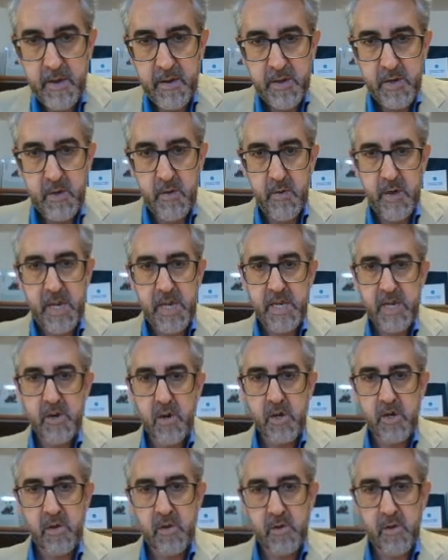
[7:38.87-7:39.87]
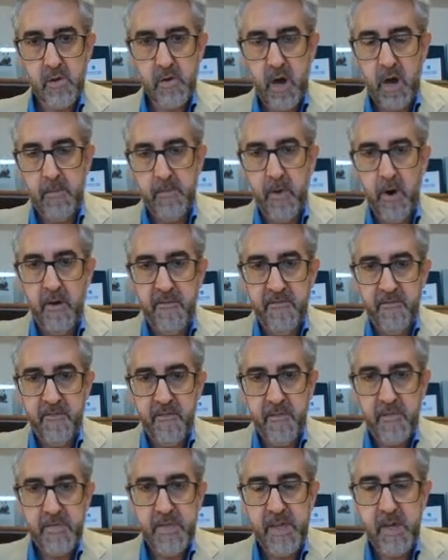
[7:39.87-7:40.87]
So it's not above
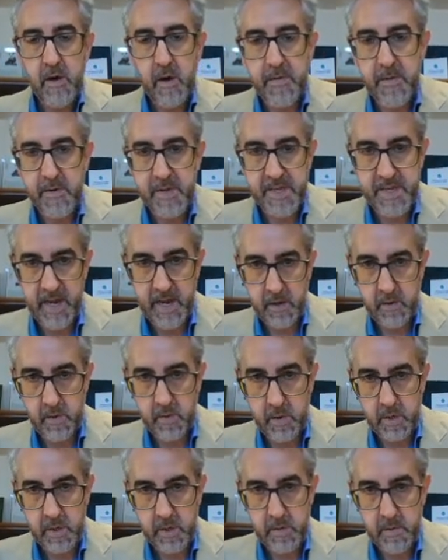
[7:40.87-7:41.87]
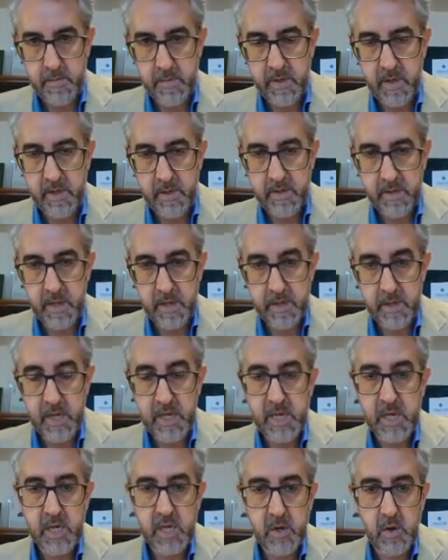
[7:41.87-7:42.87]
the other sectors.
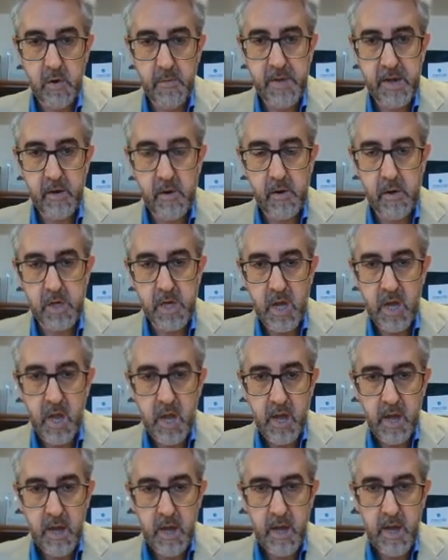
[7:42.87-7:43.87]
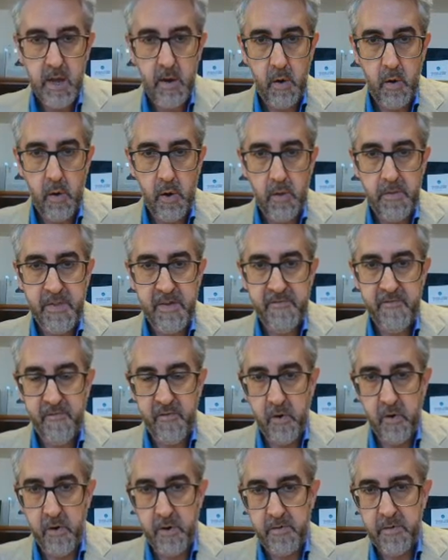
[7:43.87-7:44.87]
This is so because uh, all the
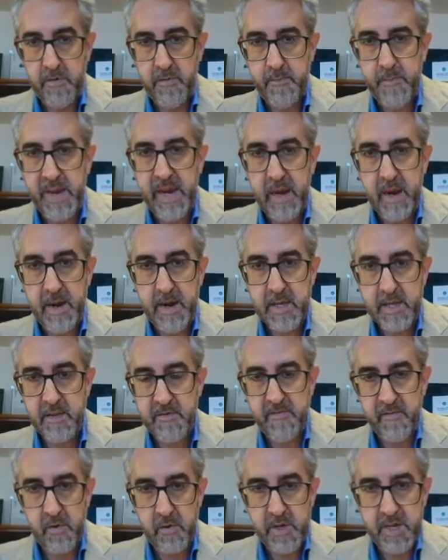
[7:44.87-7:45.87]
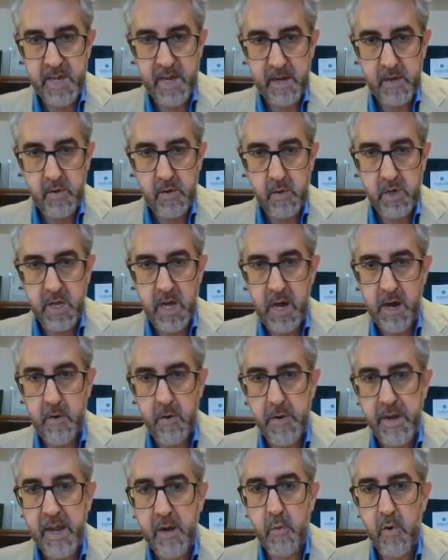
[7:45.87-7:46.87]
four pillars, the four sectors, are
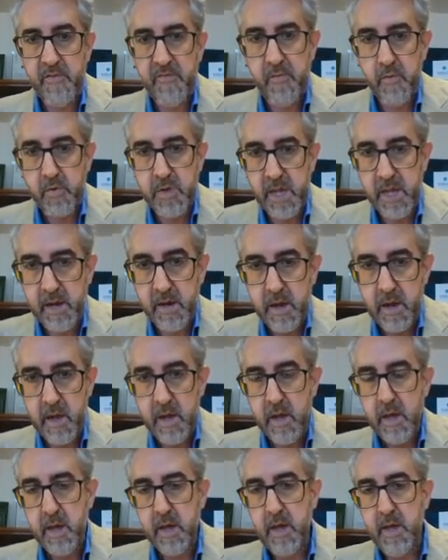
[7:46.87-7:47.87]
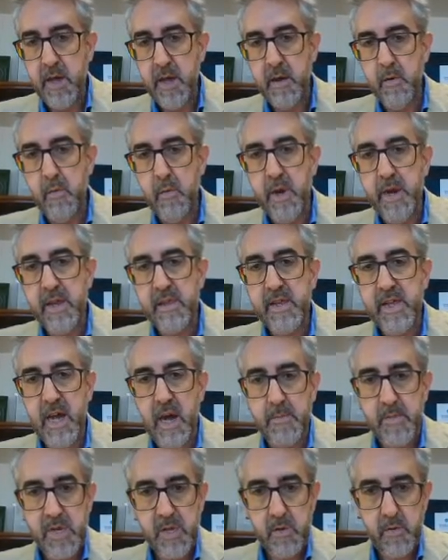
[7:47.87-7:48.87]
on equal footing uh, when it
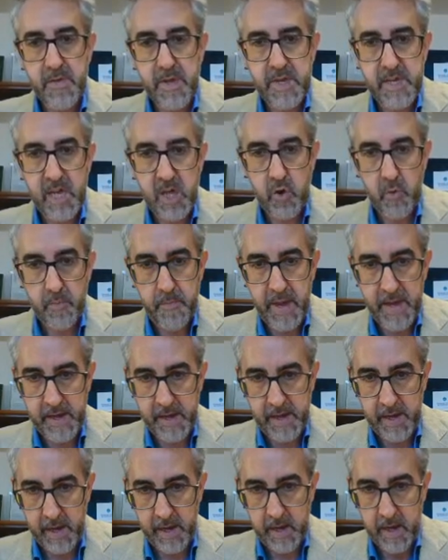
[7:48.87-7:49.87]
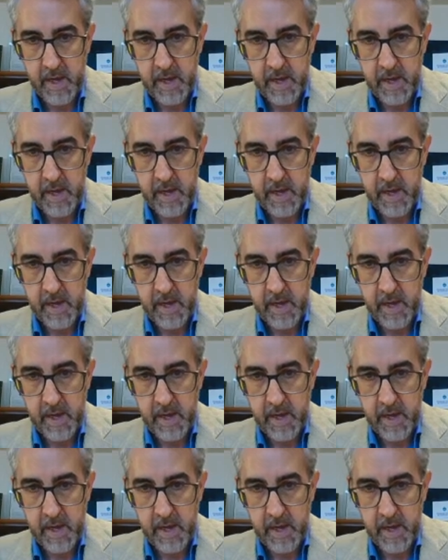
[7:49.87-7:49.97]
comes to decision-making.